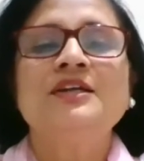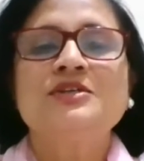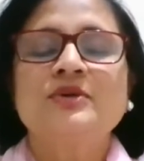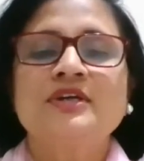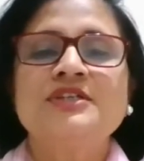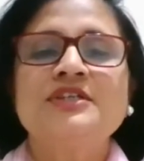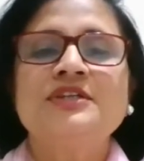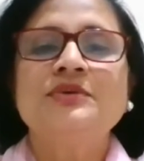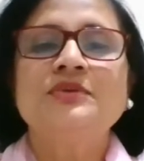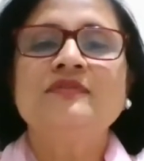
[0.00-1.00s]
to
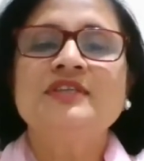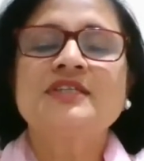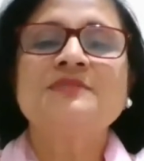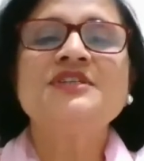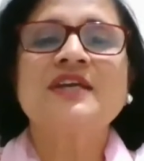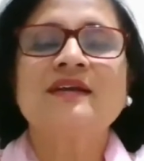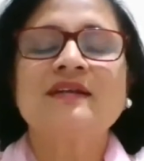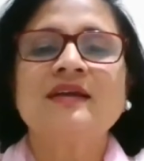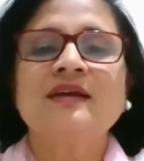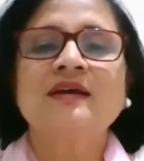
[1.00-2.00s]
continue the wisdom
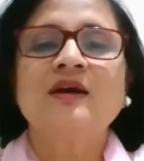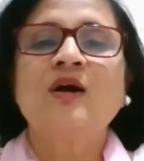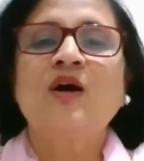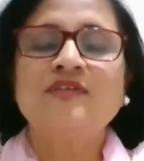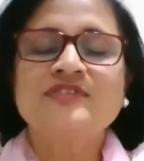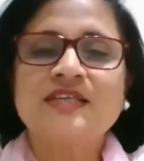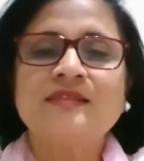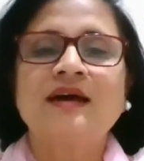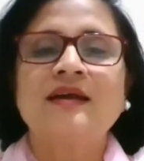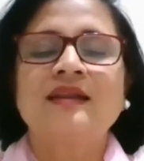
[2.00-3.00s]
sharing of
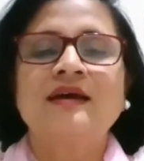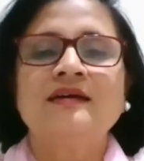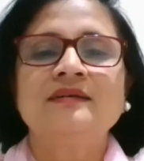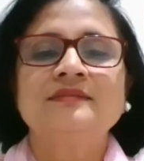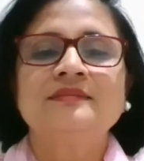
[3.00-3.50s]
Sita.